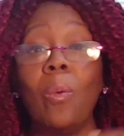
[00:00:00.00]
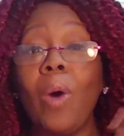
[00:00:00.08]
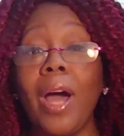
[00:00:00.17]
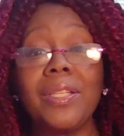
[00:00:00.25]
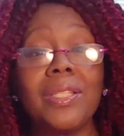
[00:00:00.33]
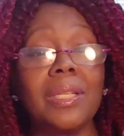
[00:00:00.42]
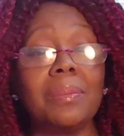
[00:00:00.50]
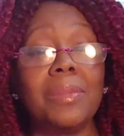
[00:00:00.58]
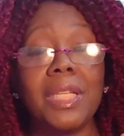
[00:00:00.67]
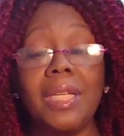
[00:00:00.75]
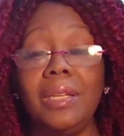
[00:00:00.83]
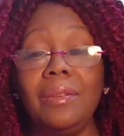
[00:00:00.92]
Watch
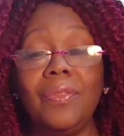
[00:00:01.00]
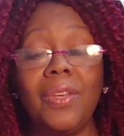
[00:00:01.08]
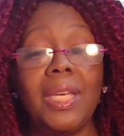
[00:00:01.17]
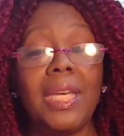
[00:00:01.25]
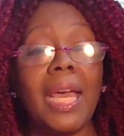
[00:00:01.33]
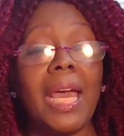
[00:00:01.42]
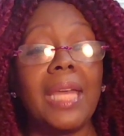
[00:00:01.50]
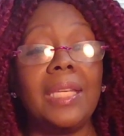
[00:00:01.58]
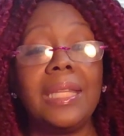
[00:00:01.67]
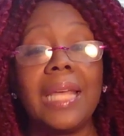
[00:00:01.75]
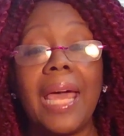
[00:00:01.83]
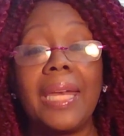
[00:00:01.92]
some TV,
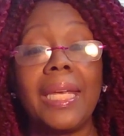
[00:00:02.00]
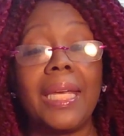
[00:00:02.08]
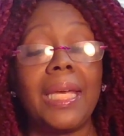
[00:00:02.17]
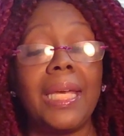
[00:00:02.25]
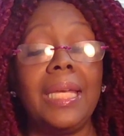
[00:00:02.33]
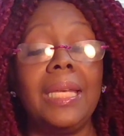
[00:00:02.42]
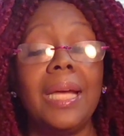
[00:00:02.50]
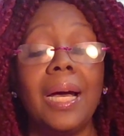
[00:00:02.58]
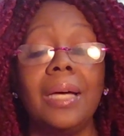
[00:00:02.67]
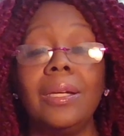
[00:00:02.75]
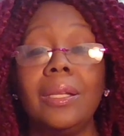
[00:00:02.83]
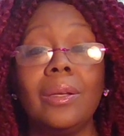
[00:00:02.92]
and that heat
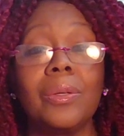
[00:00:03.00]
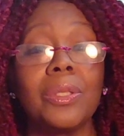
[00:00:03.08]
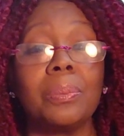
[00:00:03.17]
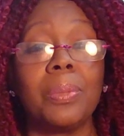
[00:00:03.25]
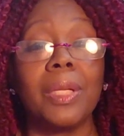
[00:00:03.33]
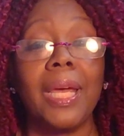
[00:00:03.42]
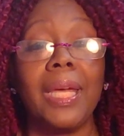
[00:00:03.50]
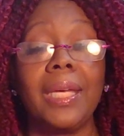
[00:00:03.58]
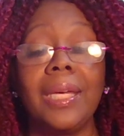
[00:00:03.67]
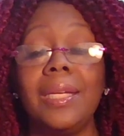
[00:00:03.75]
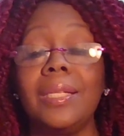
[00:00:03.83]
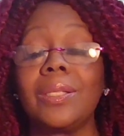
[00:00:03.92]
under those
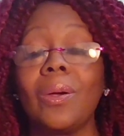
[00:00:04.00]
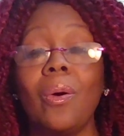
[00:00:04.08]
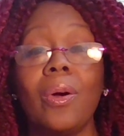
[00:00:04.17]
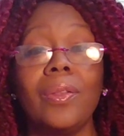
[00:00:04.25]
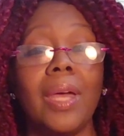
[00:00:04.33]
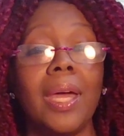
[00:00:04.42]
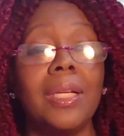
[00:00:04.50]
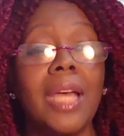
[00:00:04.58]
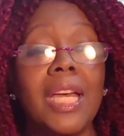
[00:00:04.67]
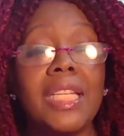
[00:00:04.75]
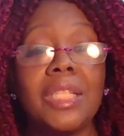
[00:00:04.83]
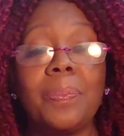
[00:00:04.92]
blankets or that
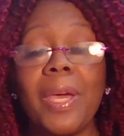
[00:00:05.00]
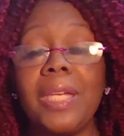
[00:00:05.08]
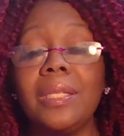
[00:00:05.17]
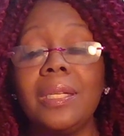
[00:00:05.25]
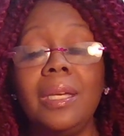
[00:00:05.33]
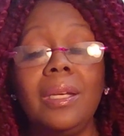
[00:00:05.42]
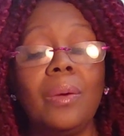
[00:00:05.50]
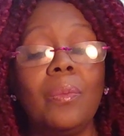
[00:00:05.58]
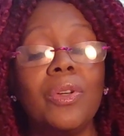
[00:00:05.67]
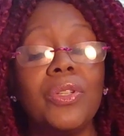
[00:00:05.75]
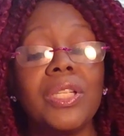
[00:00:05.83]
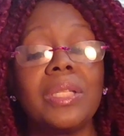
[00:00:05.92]
space heater
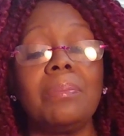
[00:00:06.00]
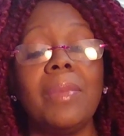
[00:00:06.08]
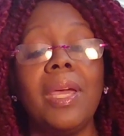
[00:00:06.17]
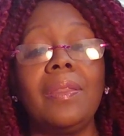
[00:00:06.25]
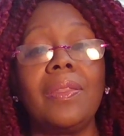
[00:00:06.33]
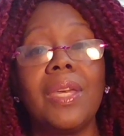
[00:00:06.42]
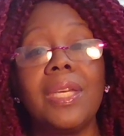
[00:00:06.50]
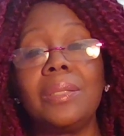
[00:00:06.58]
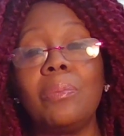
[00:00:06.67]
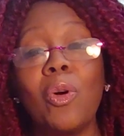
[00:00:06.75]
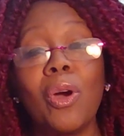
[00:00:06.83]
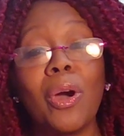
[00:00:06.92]
will just make
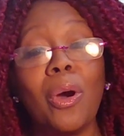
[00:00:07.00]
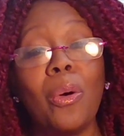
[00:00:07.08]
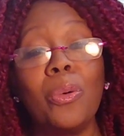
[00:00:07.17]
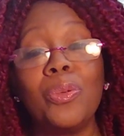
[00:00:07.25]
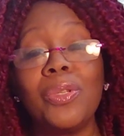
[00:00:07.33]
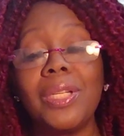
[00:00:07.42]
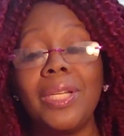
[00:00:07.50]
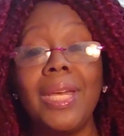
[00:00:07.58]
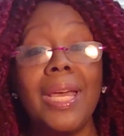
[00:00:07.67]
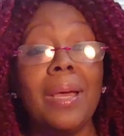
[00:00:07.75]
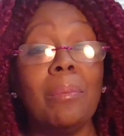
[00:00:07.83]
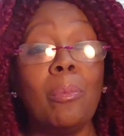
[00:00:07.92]
things more
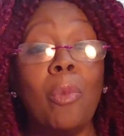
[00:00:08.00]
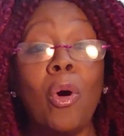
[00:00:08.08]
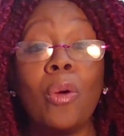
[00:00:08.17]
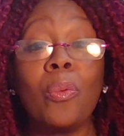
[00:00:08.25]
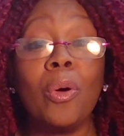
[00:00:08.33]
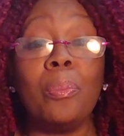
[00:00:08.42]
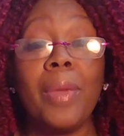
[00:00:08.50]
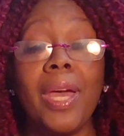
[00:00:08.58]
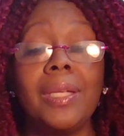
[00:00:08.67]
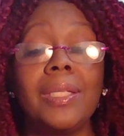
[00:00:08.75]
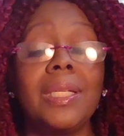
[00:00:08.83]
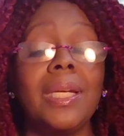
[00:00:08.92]
cozy, more
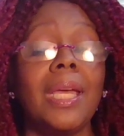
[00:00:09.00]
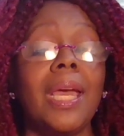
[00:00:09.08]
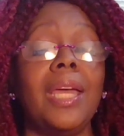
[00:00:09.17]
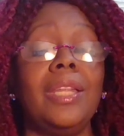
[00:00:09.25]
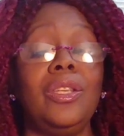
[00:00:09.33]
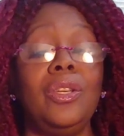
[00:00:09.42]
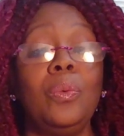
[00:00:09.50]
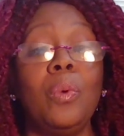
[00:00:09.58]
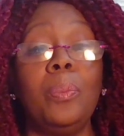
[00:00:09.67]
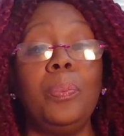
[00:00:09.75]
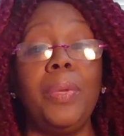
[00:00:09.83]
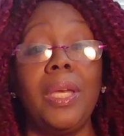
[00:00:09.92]
romantic, and you
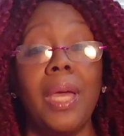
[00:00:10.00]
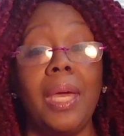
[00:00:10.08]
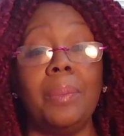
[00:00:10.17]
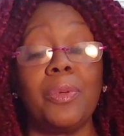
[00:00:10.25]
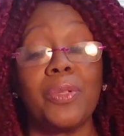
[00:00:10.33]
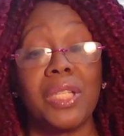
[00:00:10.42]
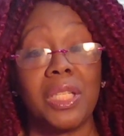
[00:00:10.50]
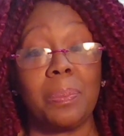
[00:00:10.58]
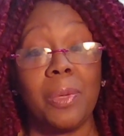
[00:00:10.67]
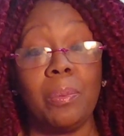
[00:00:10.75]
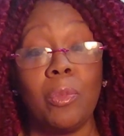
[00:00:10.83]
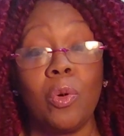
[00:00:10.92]
will be able to
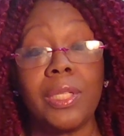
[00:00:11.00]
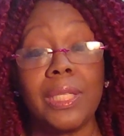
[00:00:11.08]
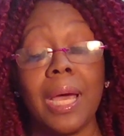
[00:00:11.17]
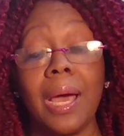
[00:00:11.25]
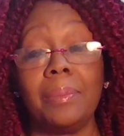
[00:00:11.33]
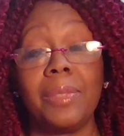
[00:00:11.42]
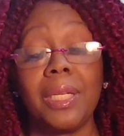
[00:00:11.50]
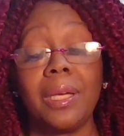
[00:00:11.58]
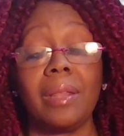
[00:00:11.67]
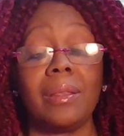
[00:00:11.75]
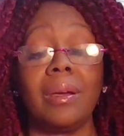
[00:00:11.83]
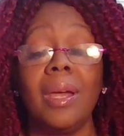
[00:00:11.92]
spend more time
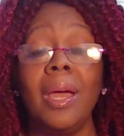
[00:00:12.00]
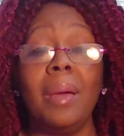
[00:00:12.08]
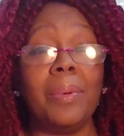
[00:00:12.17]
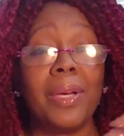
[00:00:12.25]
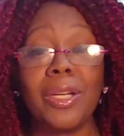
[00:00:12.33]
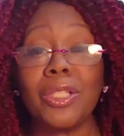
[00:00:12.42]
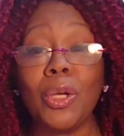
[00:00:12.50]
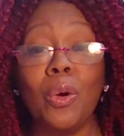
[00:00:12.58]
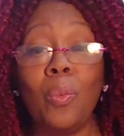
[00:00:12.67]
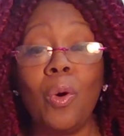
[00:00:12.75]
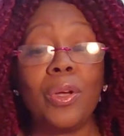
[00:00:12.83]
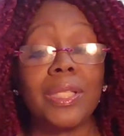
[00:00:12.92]
together. Because
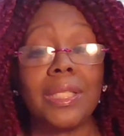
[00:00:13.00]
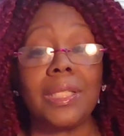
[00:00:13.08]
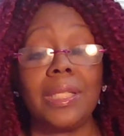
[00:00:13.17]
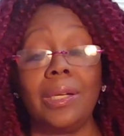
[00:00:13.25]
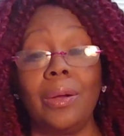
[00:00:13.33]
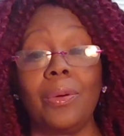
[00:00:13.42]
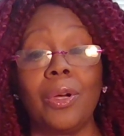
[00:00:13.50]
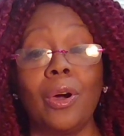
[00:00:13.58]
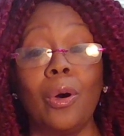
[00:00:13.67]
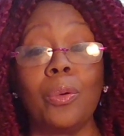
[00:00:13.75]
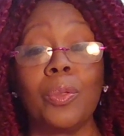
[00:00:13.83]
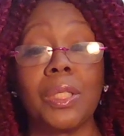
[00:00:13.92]
who wants to sit on a
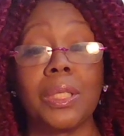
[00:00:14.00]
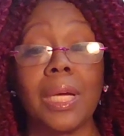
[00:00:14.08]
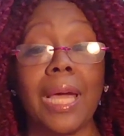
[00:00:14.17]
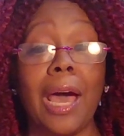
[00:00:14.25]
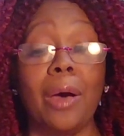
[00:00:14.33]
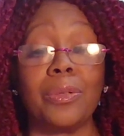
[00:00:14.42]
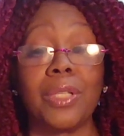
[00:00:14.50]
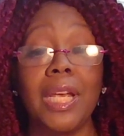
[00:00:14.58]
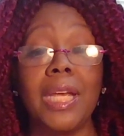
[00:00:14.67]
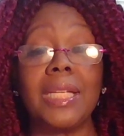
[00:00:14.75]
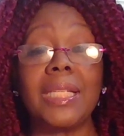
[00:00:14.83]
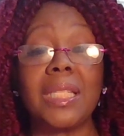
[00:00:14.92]
cold couch
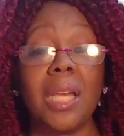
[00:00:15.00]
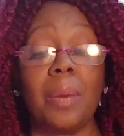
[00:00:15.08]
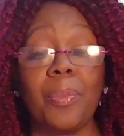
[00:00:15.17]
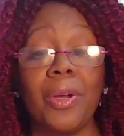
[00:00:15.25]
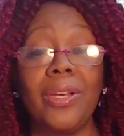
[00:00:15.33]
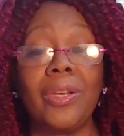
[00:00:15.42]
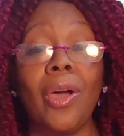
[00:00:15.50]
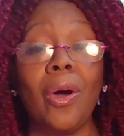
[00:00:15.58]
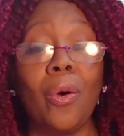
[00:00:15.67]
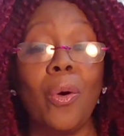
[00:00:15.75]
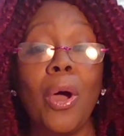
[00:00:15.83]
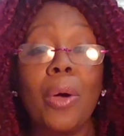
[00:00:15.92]
separate?
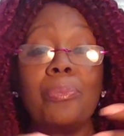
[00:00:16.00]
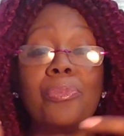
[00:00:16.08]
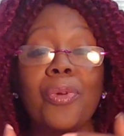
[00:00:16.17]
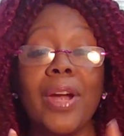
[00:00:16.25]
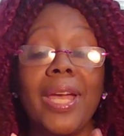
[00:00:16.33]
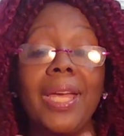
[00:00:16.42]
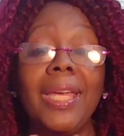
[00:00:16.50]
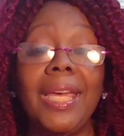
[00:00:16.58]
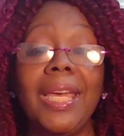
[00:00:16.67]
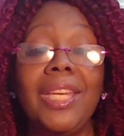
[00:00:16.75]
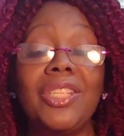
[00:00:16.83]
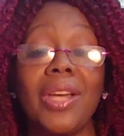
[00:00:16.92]
No, bring
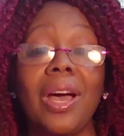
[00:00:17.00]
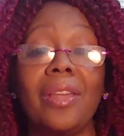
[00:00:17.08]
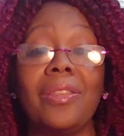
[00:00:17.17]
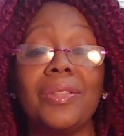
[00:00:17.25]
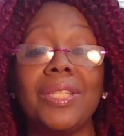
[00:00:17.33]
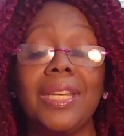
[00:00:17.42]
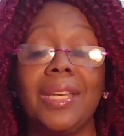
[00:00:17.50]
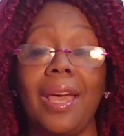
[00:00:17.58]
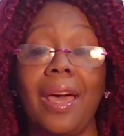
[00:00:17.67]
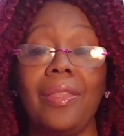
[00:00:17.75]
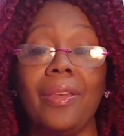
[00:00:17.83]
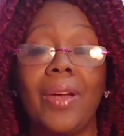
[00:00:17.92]
each other
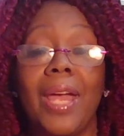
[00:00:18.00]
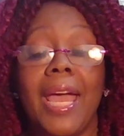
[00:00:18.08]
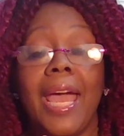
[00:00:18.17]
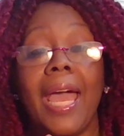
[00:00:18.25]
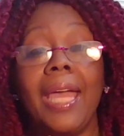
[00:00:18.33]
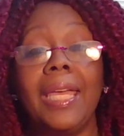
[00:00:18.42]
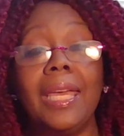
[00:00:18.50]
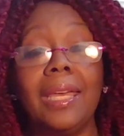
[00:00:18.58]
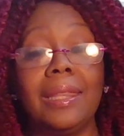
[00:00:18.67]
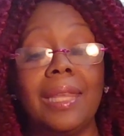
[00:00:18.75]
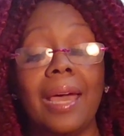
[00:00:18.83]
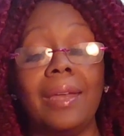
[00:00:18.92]
together and
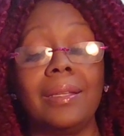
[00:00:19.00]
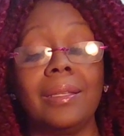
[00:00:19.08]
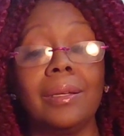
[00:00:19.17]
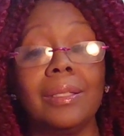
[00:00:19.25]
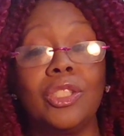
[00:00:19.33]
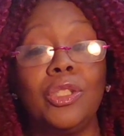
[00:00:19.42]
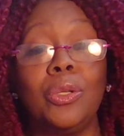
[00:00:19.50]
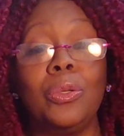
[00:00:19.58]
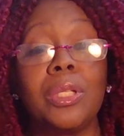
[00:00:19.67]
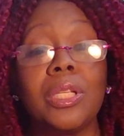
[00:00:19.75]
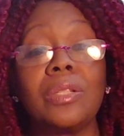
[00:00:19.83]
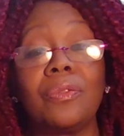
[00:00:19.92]
get that those
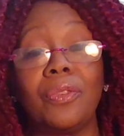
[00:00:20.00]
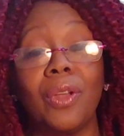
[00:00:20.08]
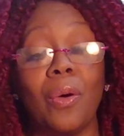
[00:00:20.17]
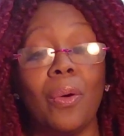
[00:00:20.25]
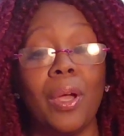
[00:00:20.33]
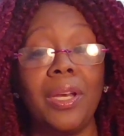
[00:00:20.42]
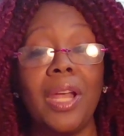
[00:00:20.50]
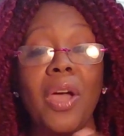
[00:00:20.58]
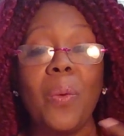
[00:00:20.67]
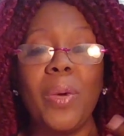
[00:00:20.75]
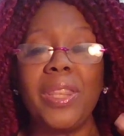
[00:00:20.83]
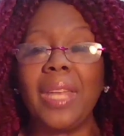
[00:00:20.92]
juices flowing
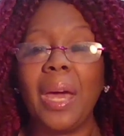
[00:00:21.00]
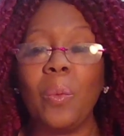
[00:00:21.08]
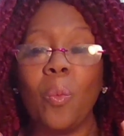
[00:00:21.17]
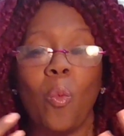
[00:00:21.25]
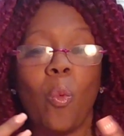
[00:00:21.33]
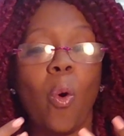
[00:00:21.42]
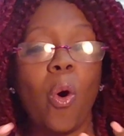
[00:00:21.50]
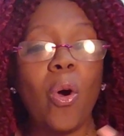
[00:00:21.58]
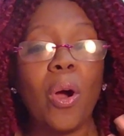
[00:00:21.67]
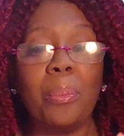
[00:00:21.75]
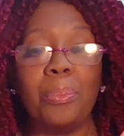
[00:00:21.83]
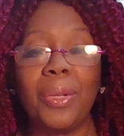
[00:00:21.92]
with that
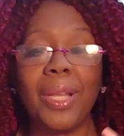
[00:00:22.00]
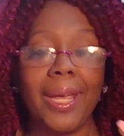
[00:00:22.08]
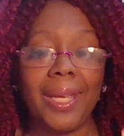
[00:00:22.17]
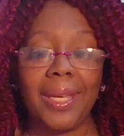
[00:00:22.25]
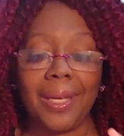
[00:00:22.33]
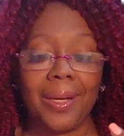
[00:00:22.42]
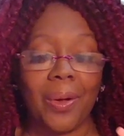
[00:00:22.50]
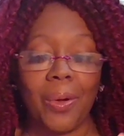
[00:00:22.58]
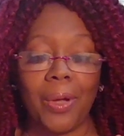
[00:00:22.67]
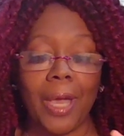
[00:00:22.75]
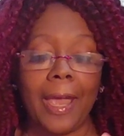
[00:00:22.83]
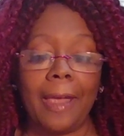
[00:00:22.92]
warm blanket,
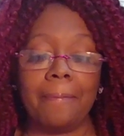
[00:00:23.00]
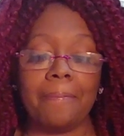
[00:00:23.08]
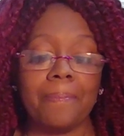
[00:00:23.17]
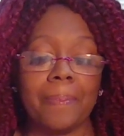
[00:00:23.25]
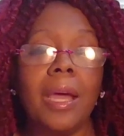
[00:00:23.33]
okay?